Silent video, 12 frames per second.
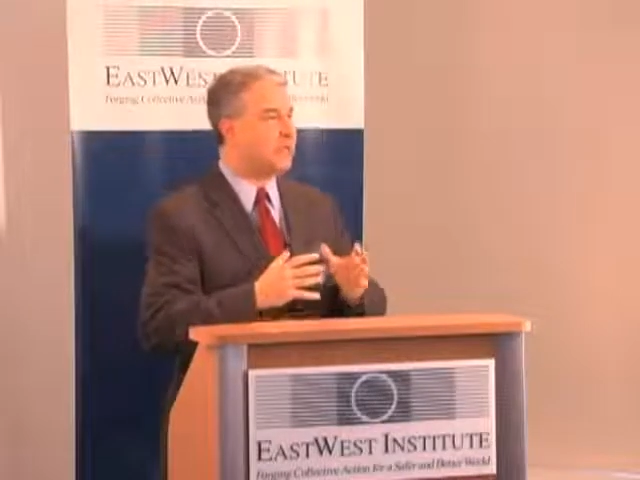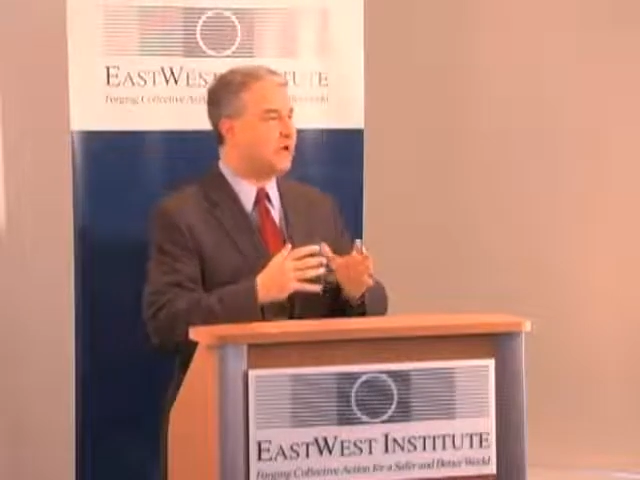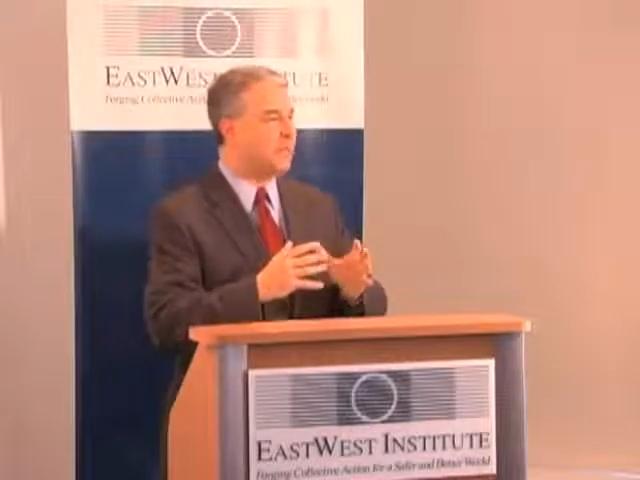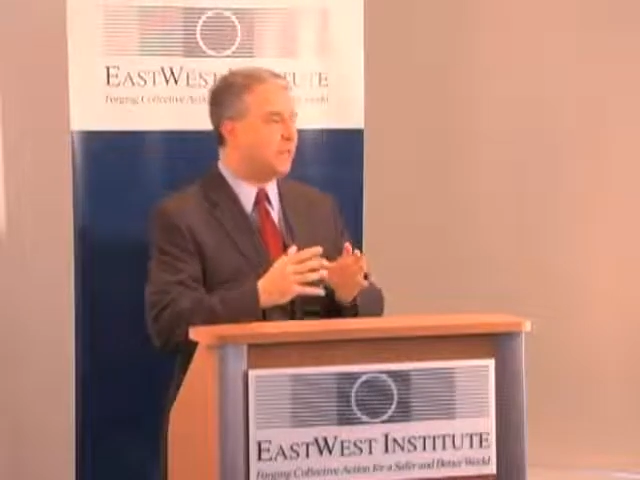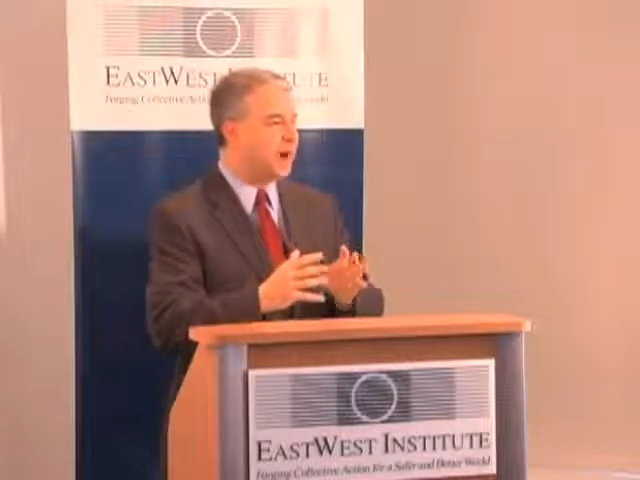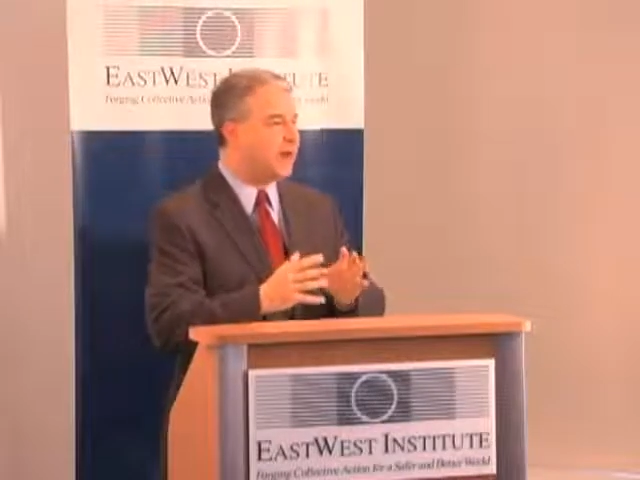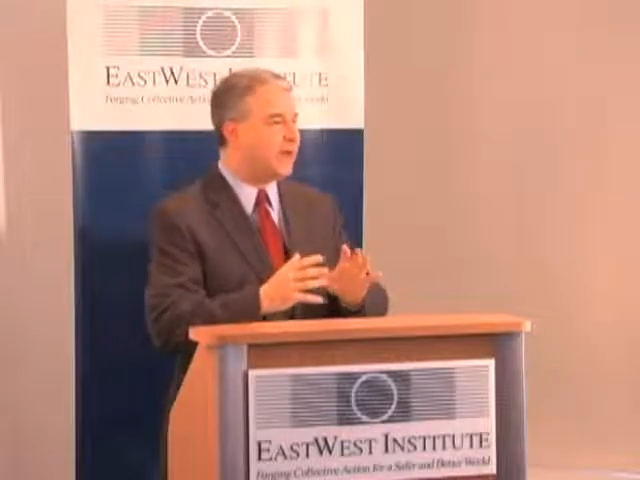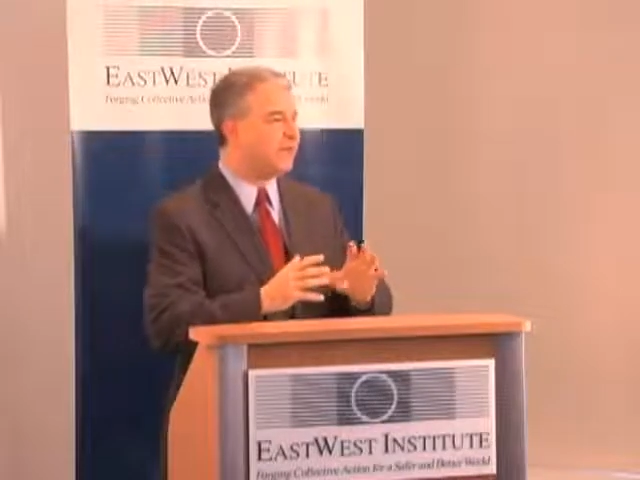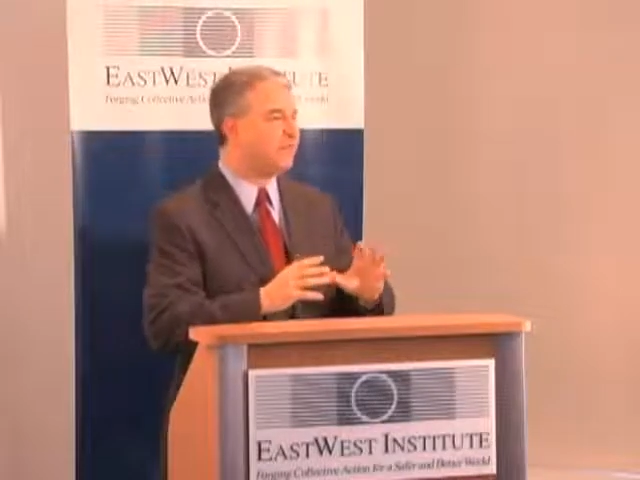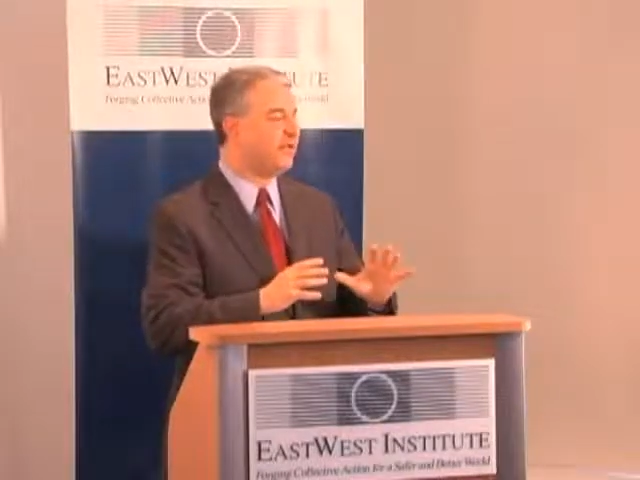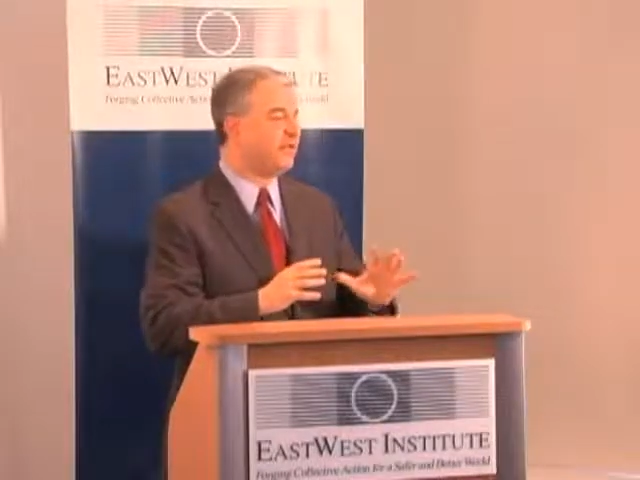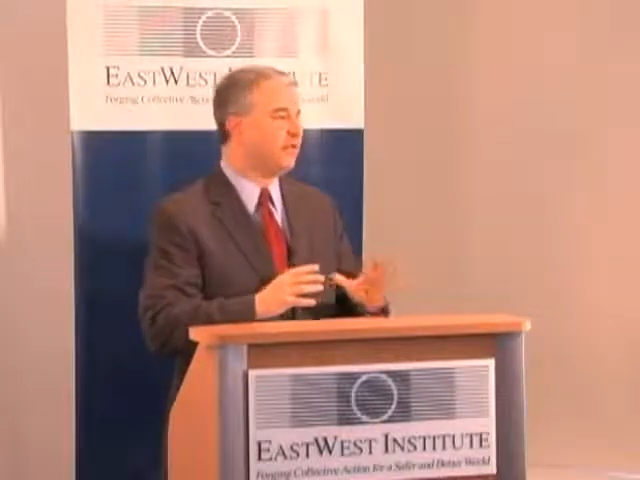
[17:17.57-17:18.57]
a
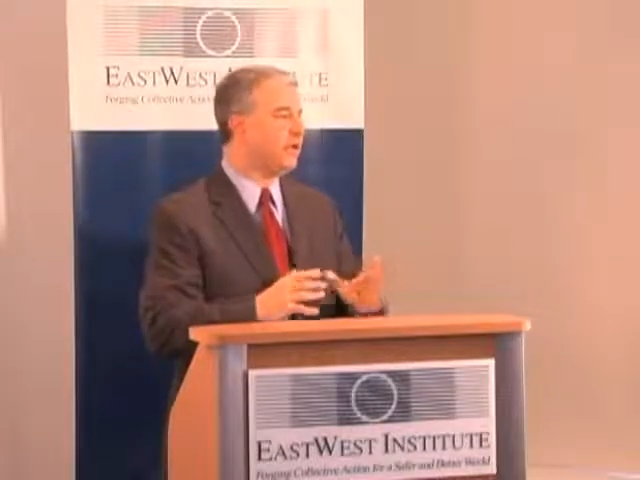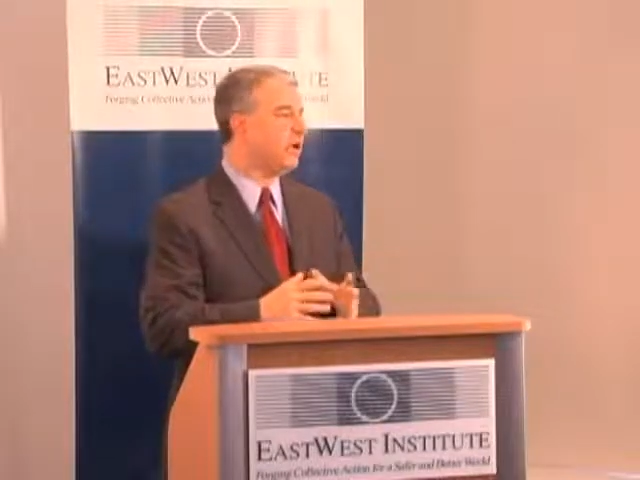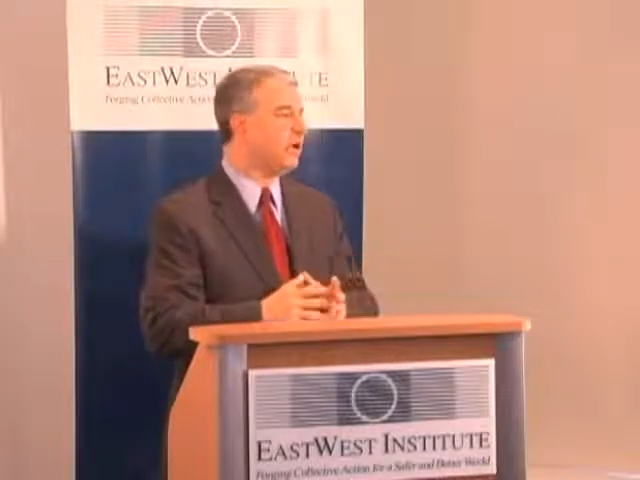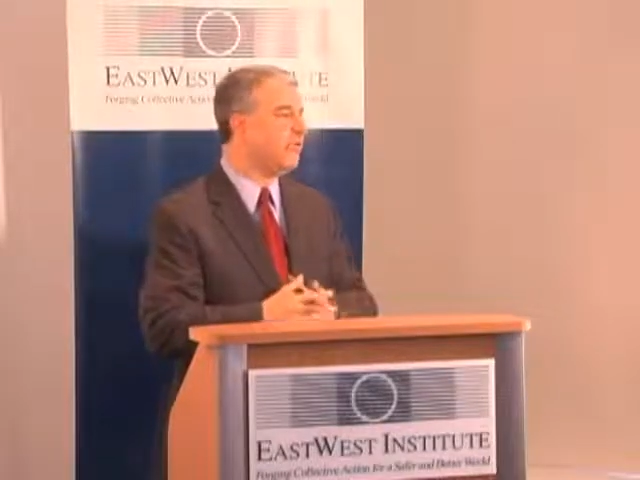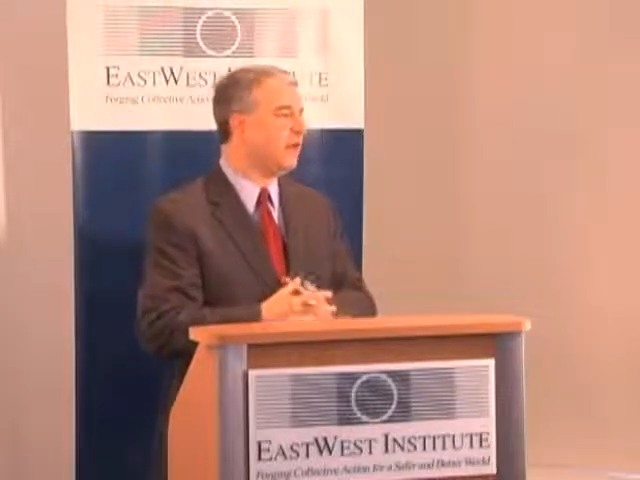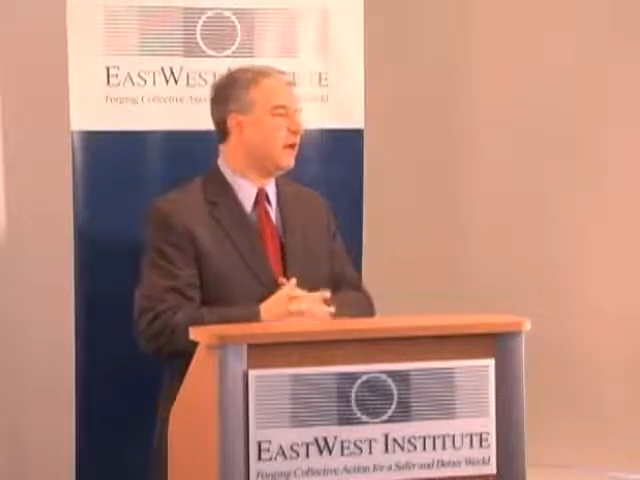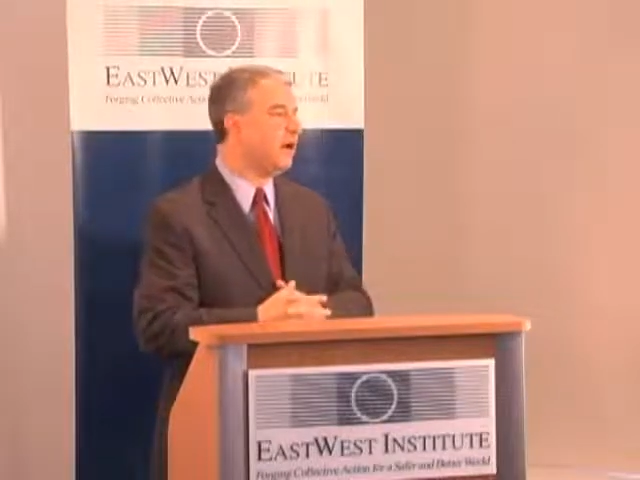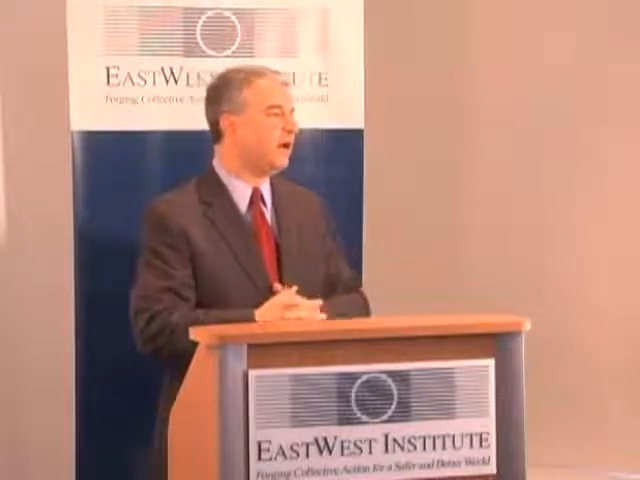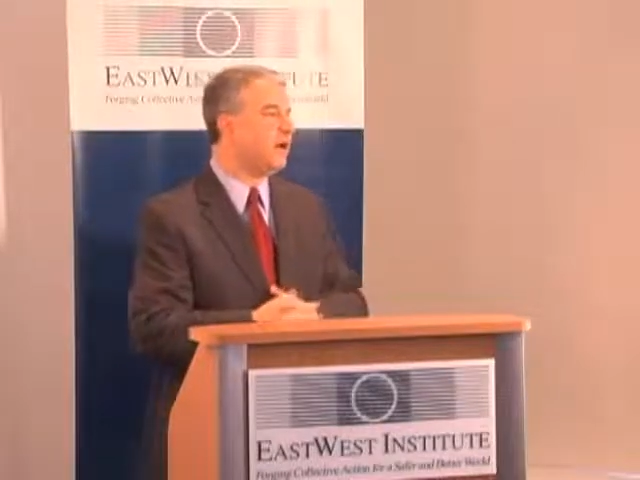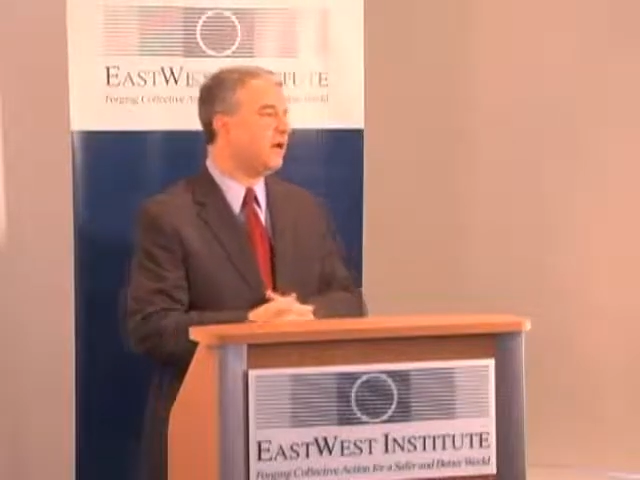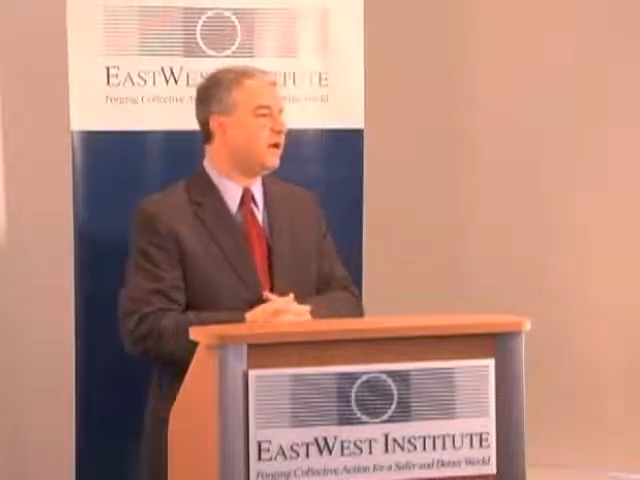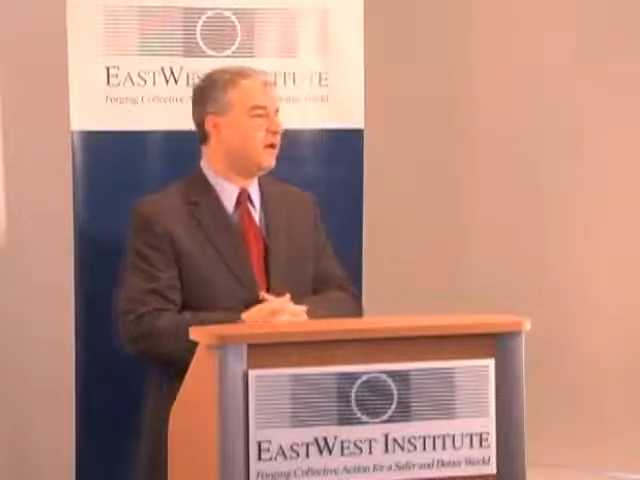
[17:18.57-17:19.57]
bias that's already
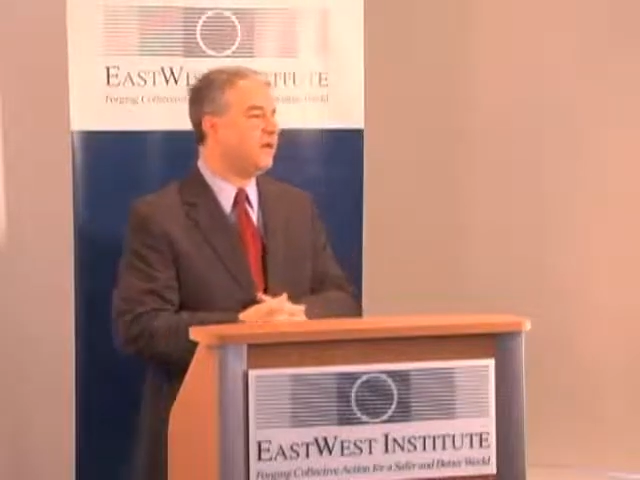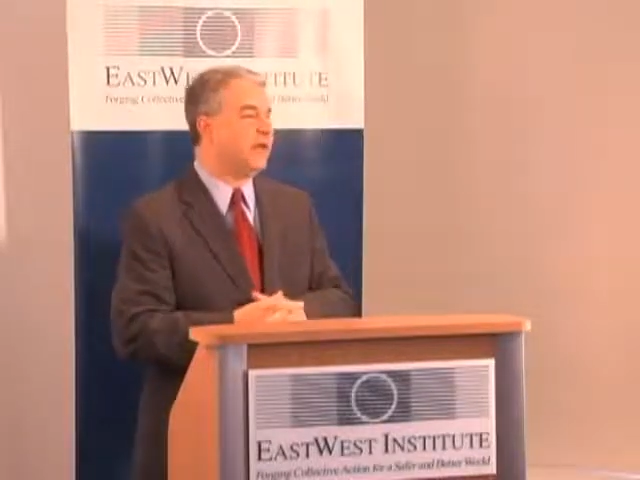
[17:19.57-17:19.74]
there,